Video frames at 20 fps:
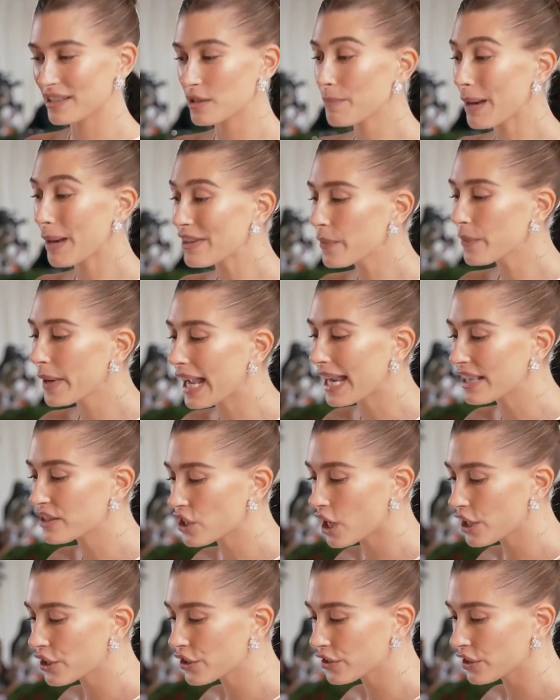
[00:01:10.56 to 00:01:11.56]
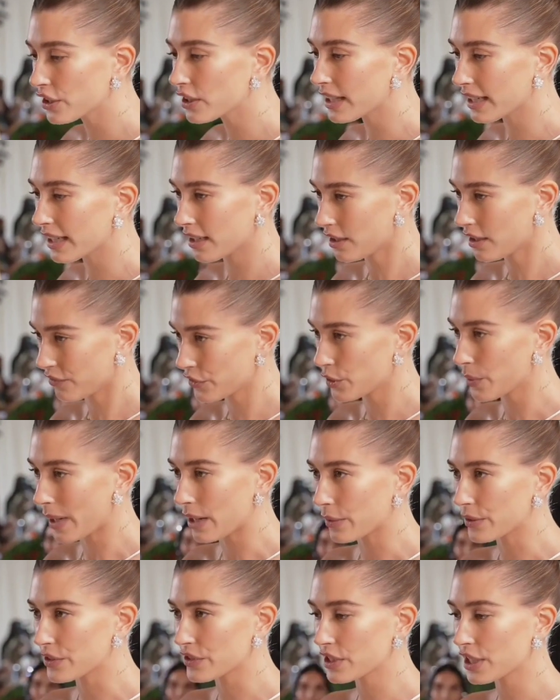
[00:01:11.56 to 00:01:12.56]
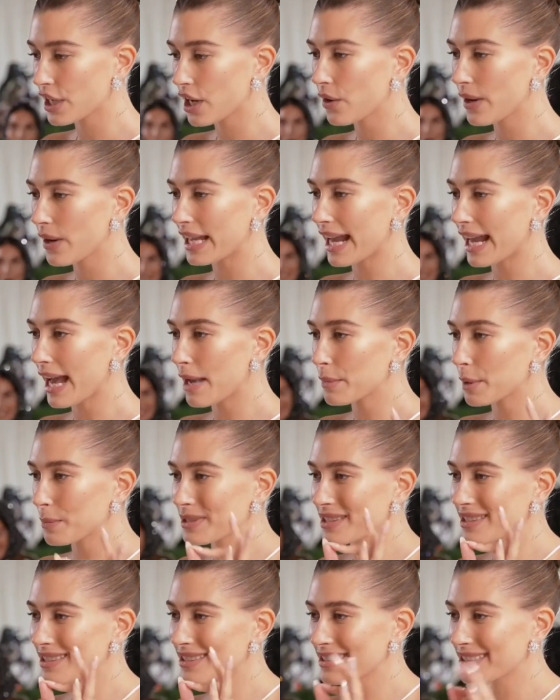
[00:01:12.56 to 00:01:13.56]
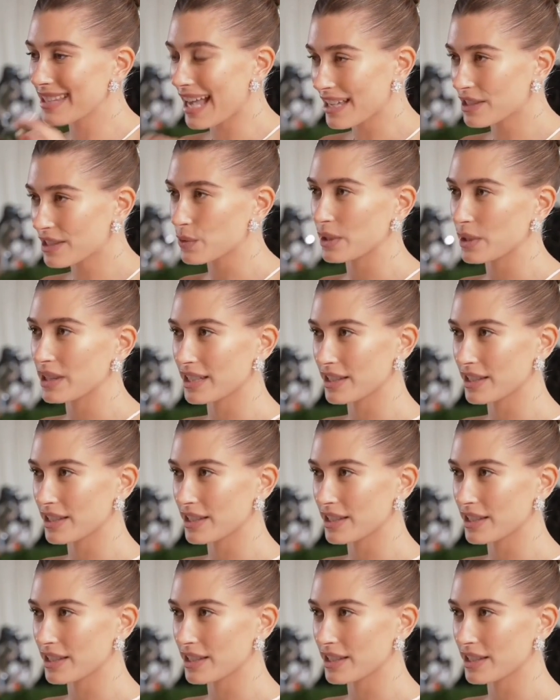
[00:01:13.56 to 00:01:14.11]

fans had gotten on a few significant warnings, and